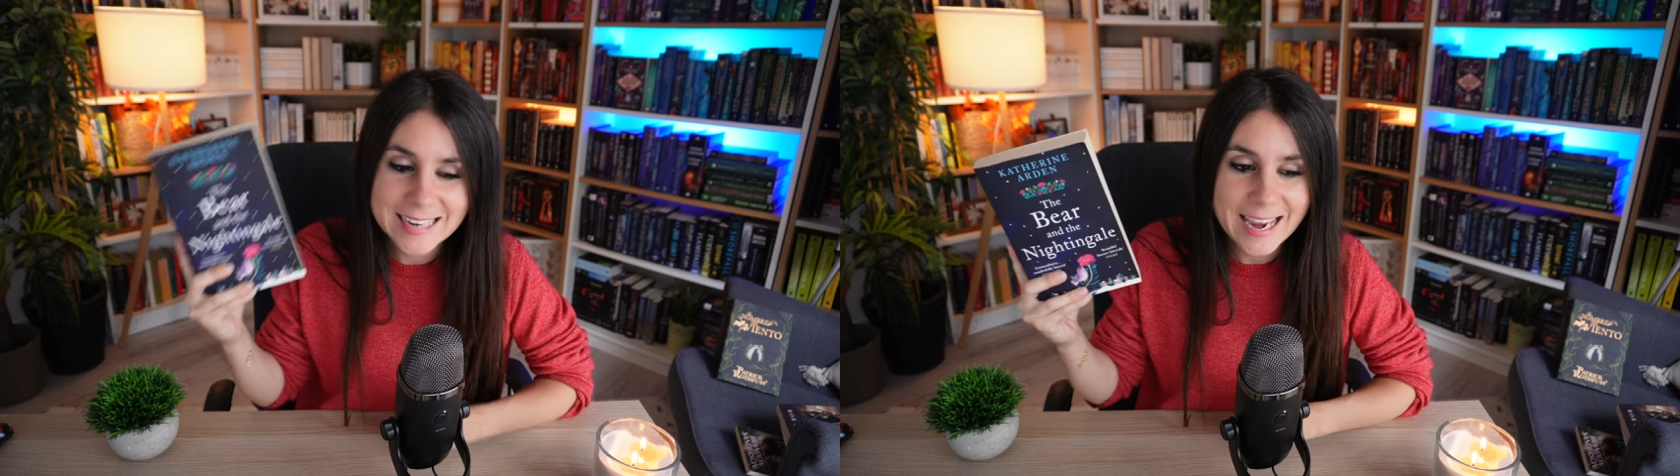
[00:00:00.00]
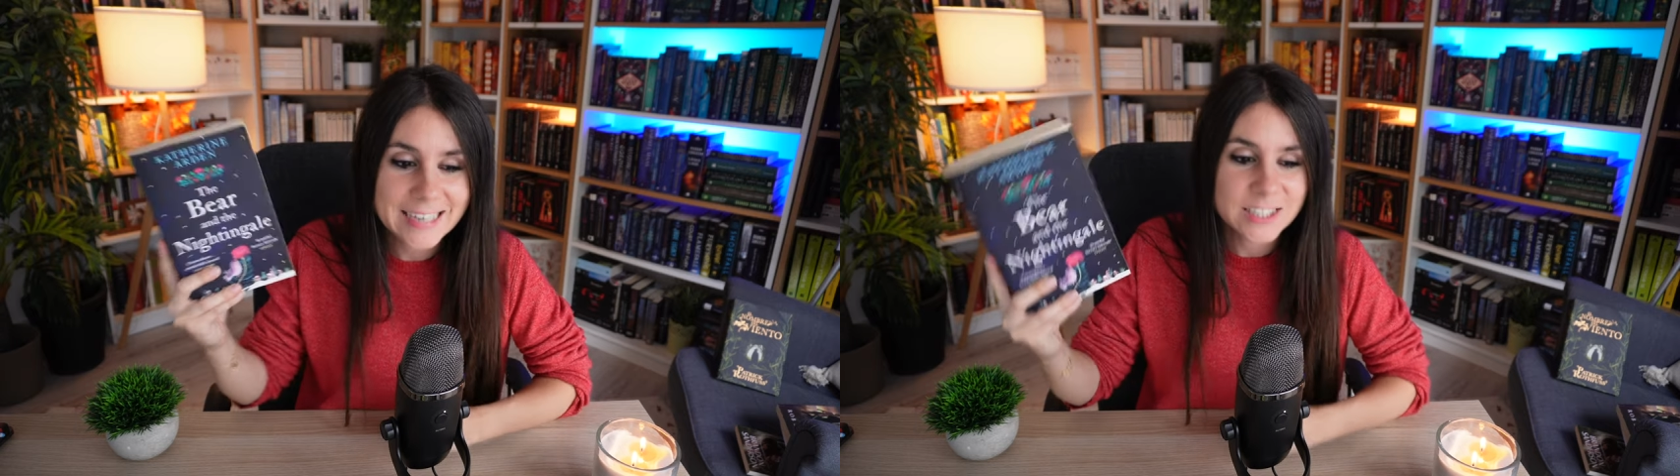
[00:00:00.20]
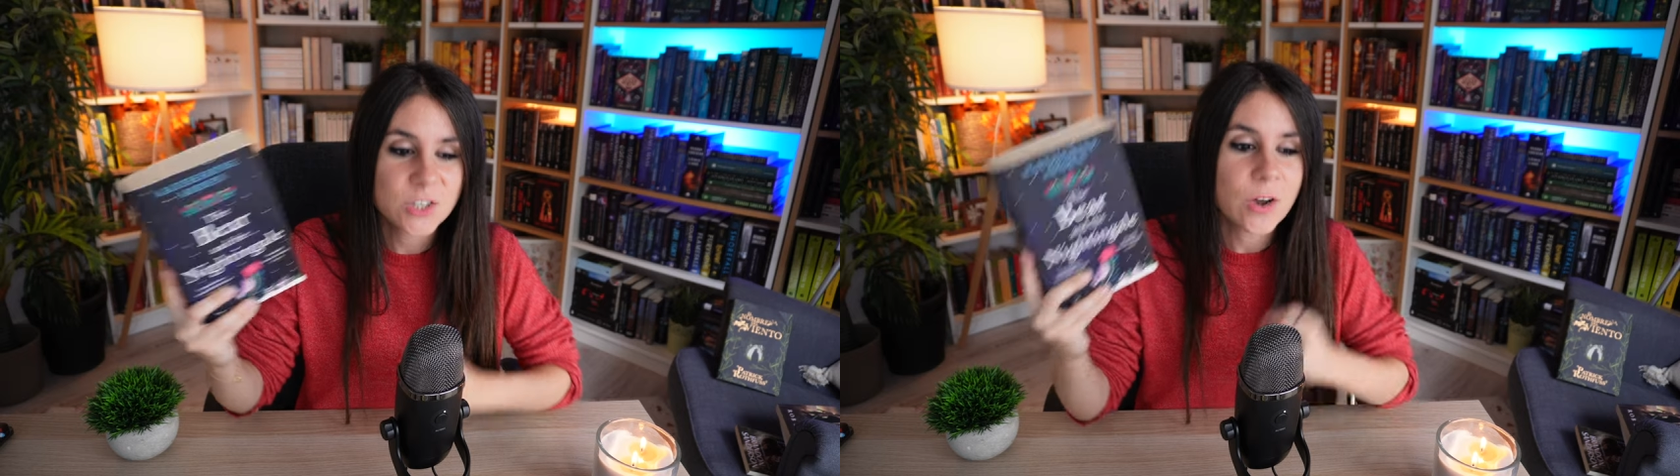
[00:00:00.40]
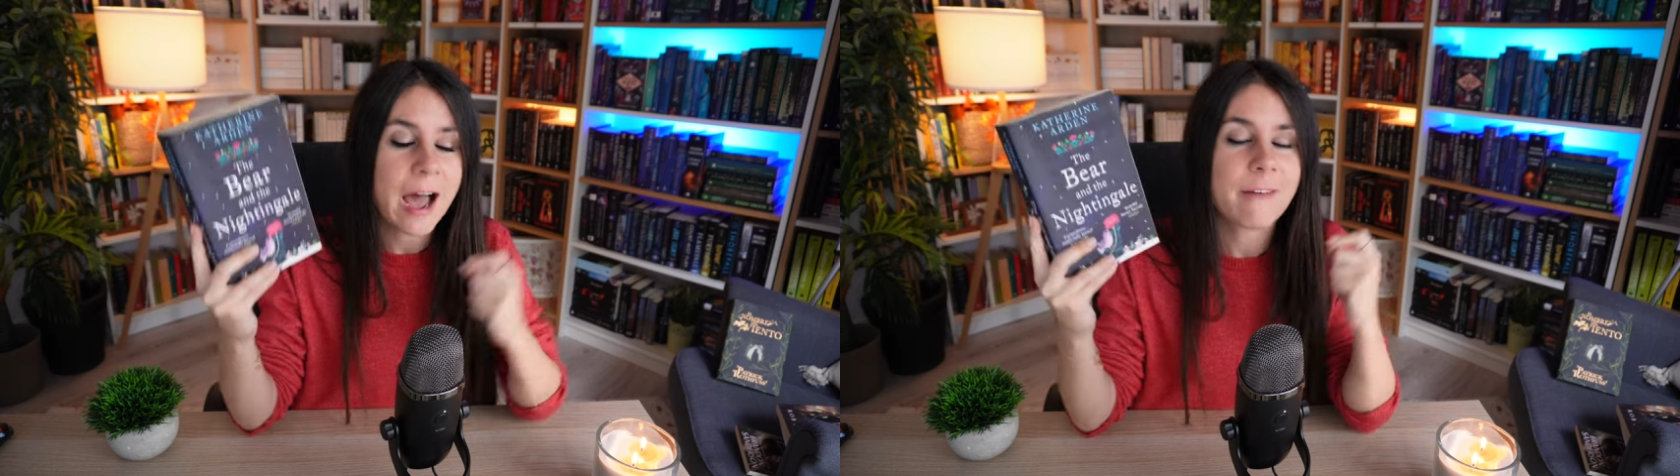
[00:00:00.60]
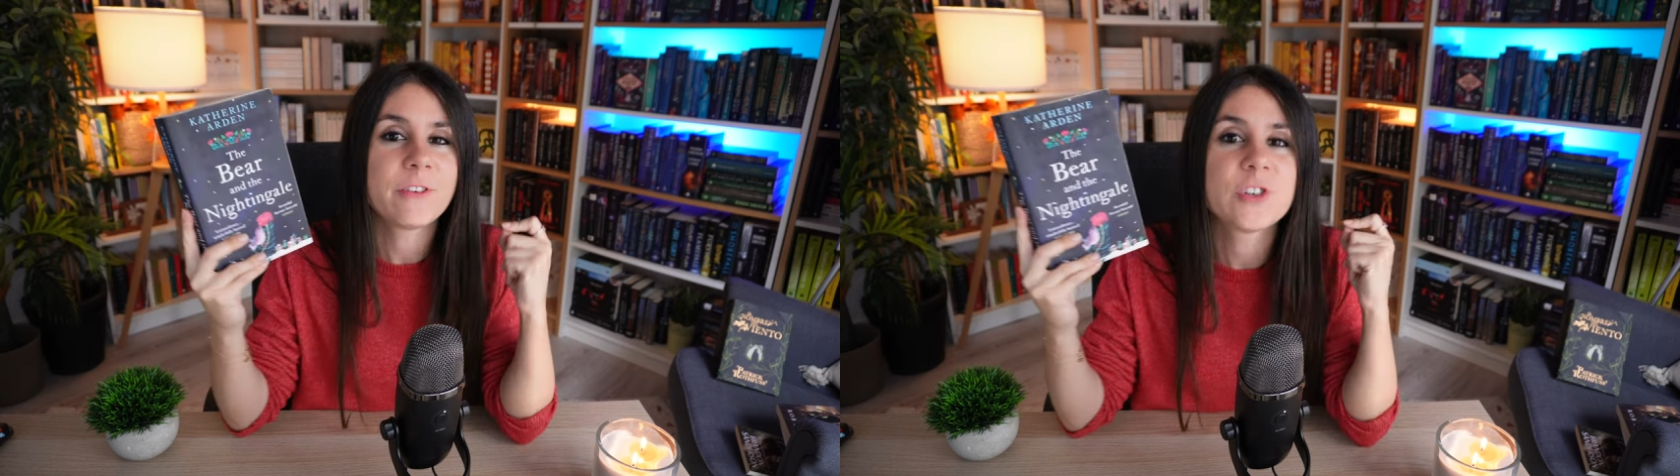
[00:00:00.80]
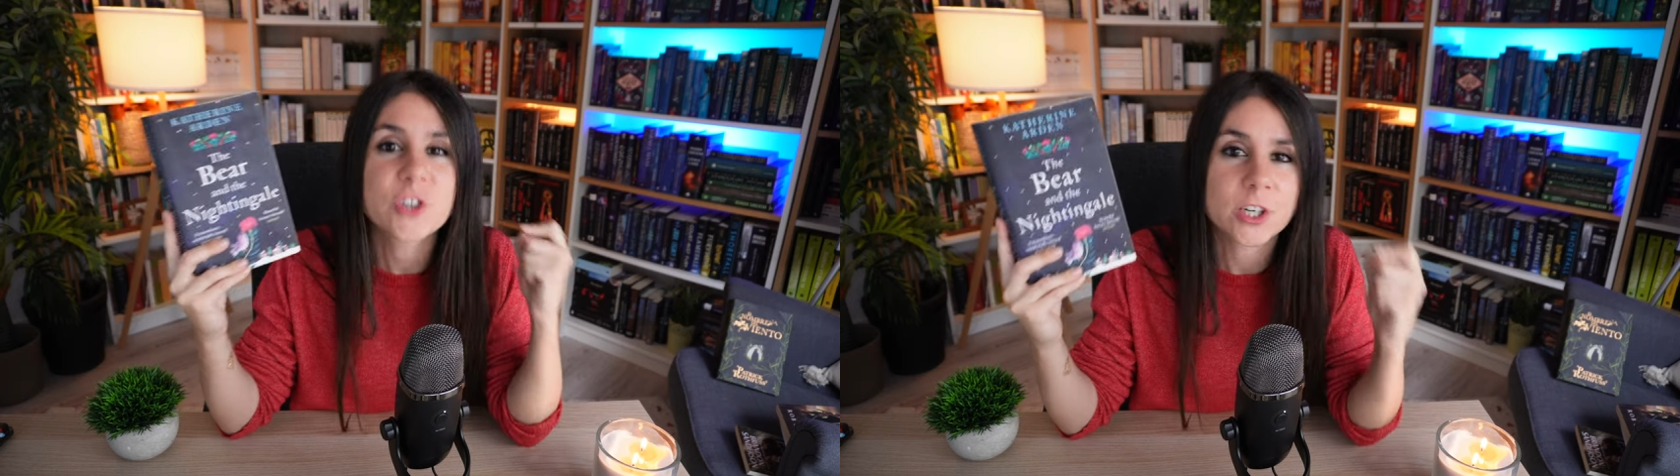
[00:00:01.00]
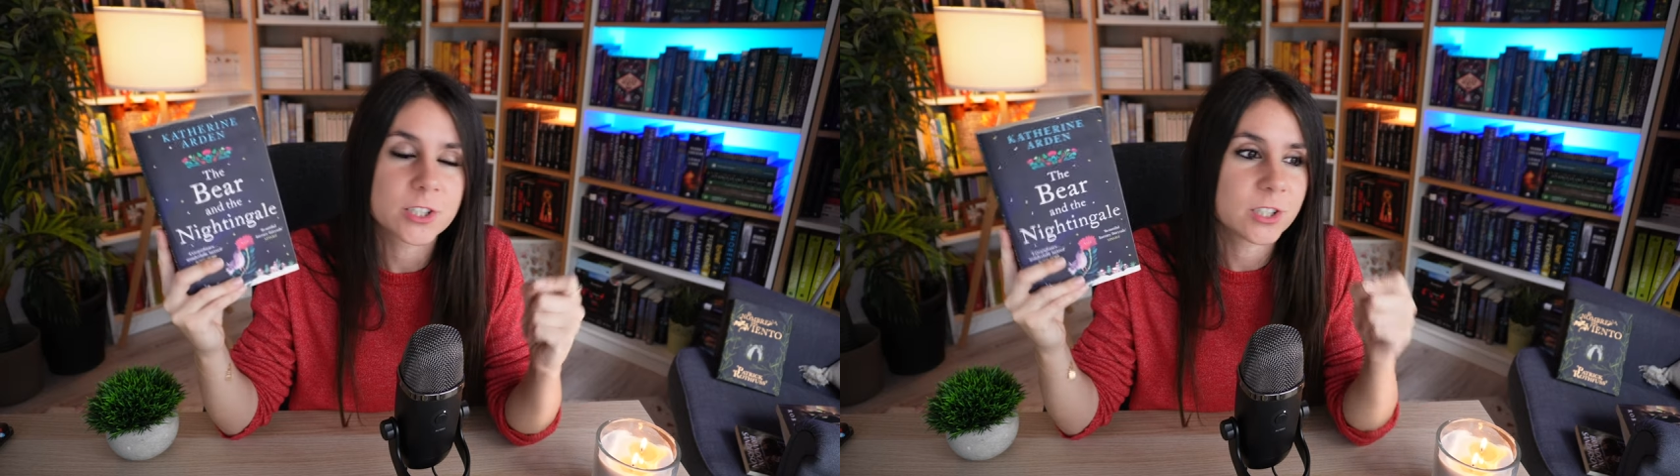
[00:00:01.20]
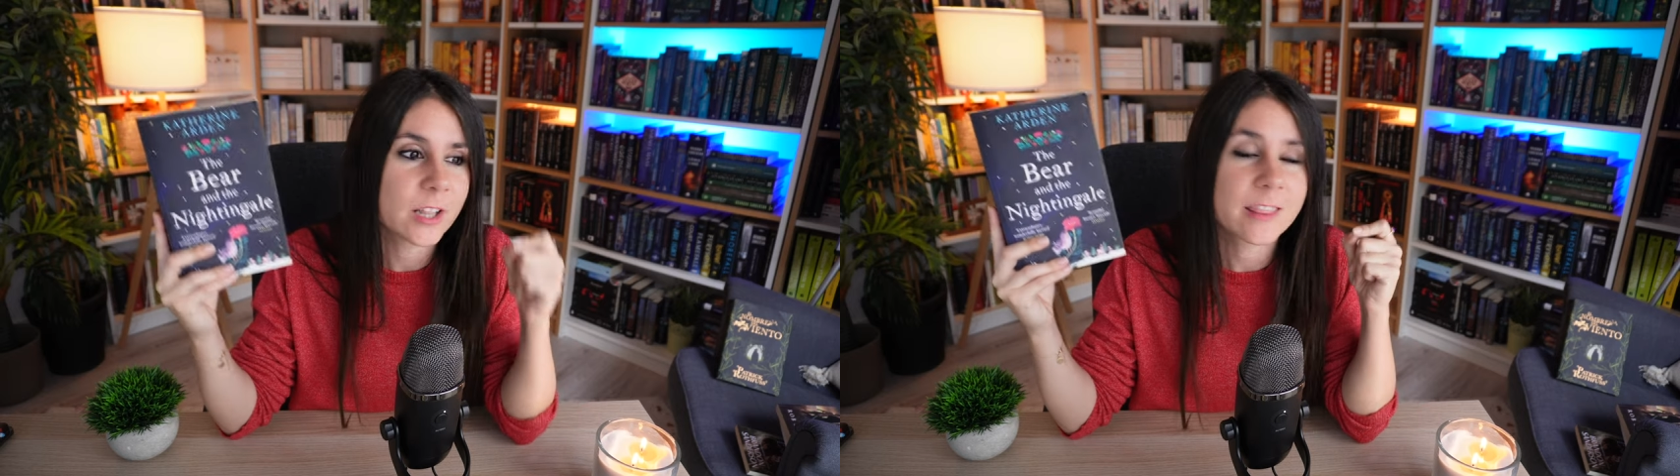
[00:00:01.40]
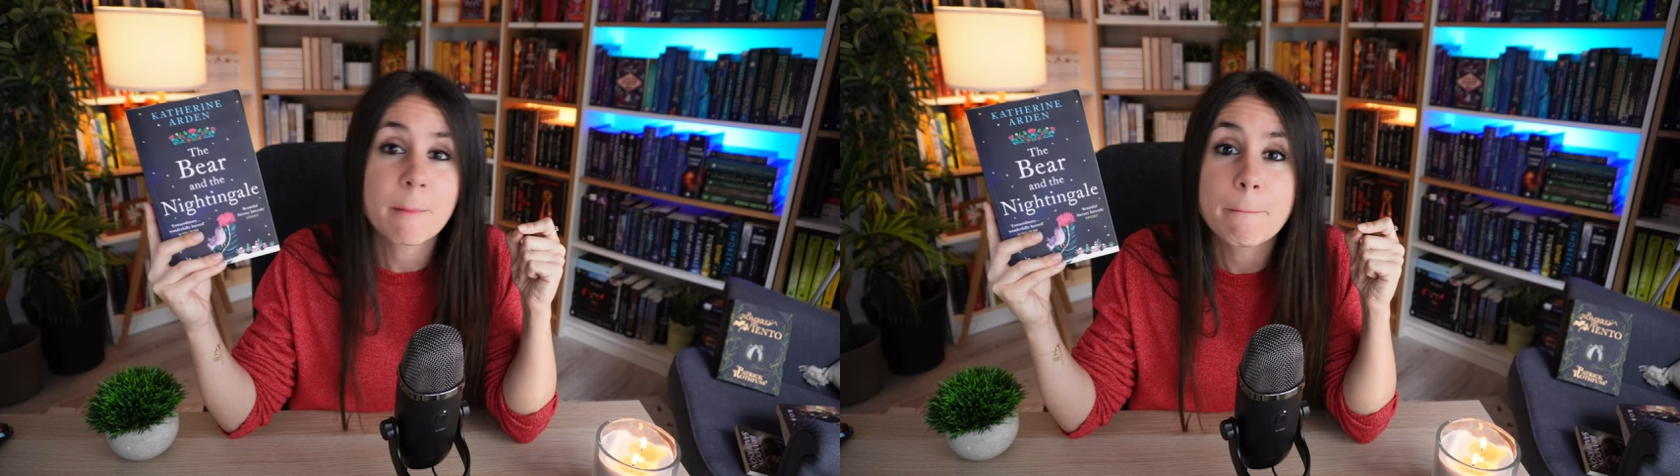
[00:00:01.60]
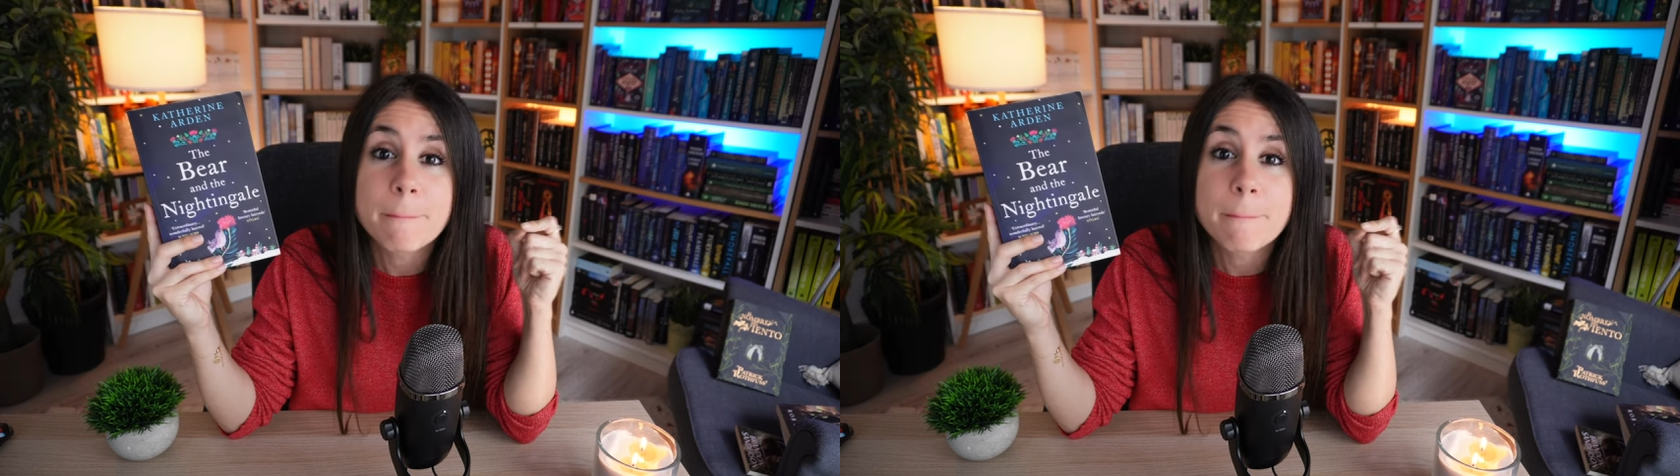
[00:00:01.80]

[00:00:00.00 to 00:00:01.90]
case you have just the